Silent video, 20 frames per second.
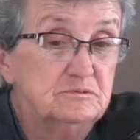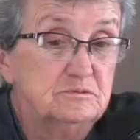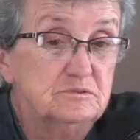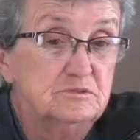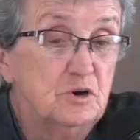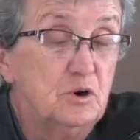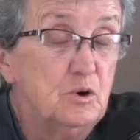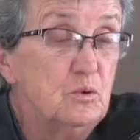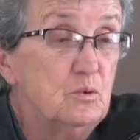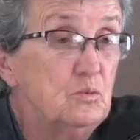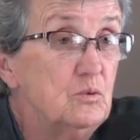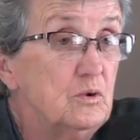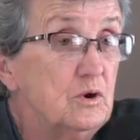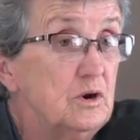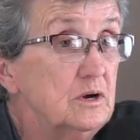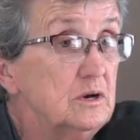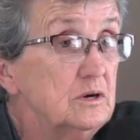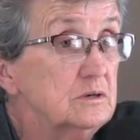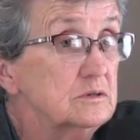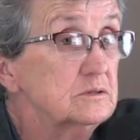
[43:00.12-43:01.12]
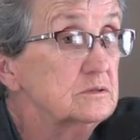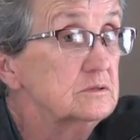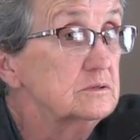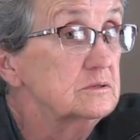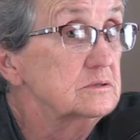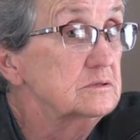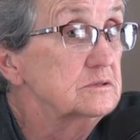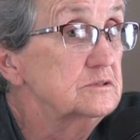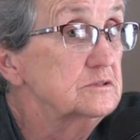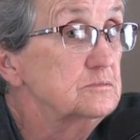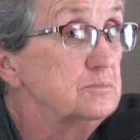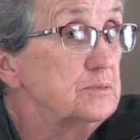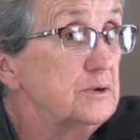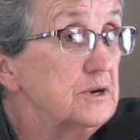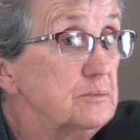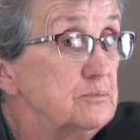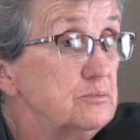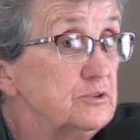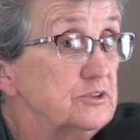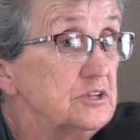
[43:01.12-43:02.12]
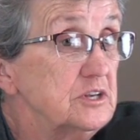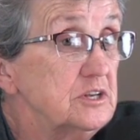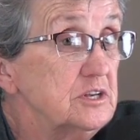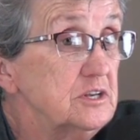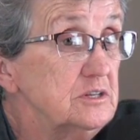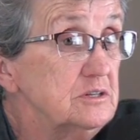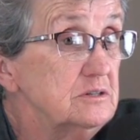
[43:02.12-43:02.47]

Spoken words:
don't want to put up with the heat,